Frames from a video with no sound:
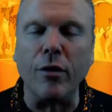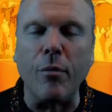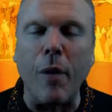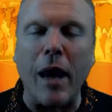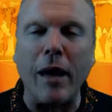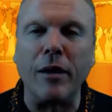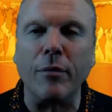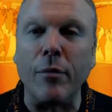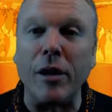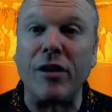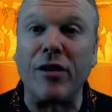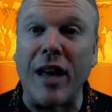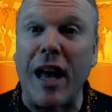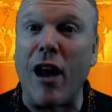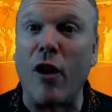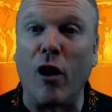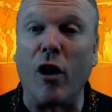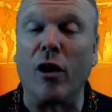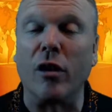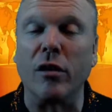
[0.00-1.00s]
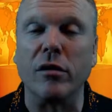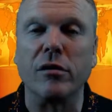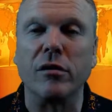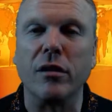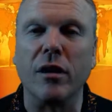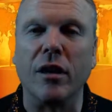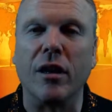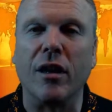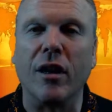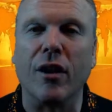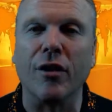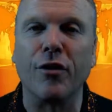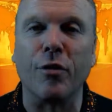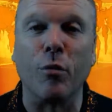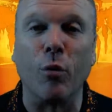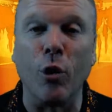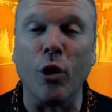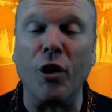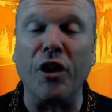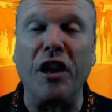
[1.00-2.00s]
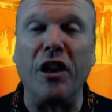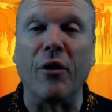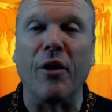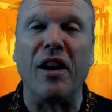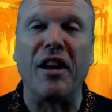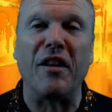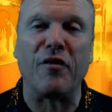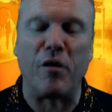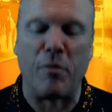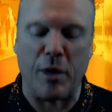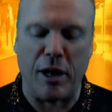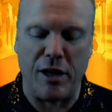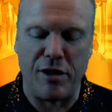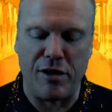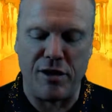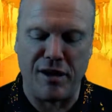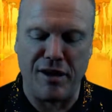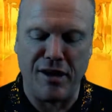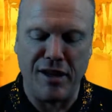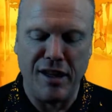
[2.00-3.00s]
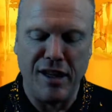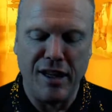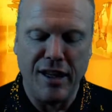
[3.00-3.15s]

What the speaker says: might miss out on some really great information.